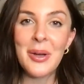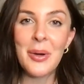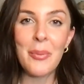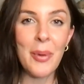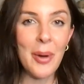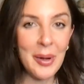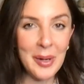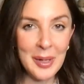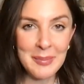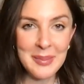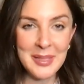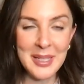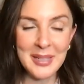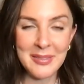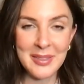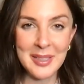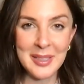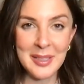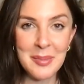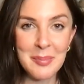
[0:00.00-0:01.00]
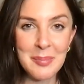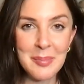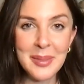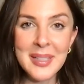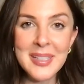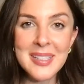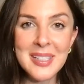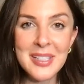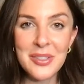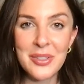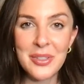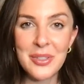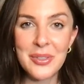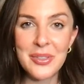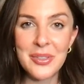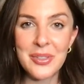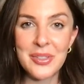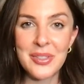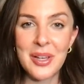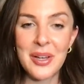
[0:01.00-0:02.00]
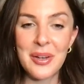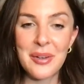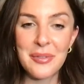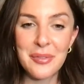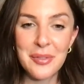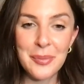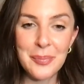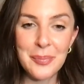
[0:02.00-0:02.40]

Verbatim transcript: Welcome, David. Please introduce yourself.